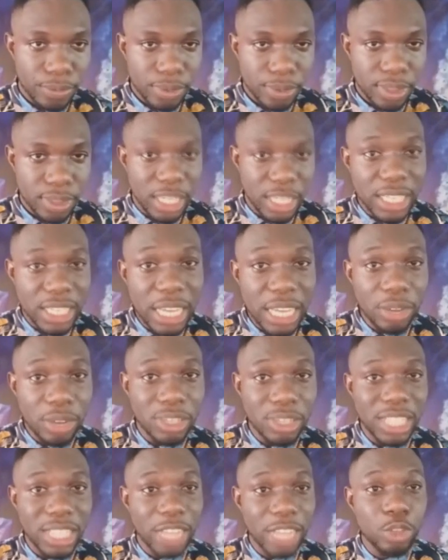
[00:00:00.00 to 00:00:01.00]
The second
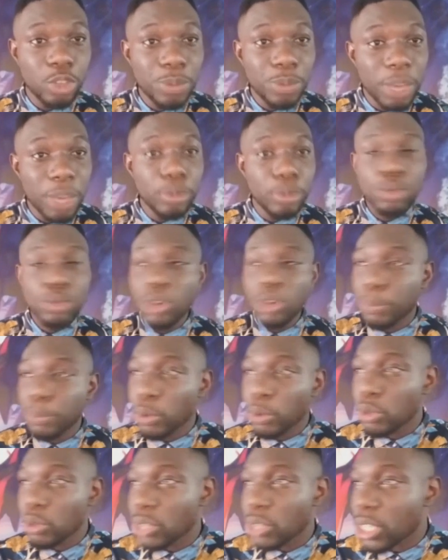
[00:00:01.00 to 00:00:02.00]
is that you'll be able to
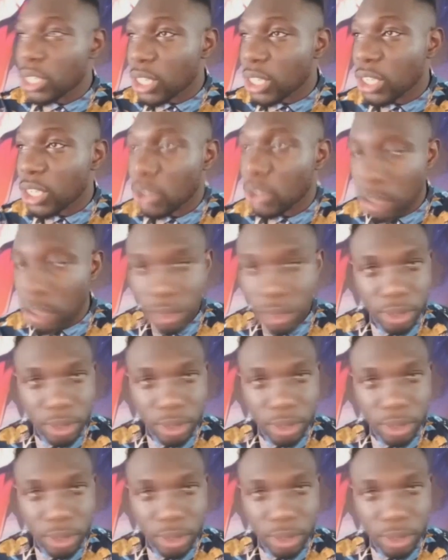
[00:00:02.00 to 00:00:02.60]
reproduce his result.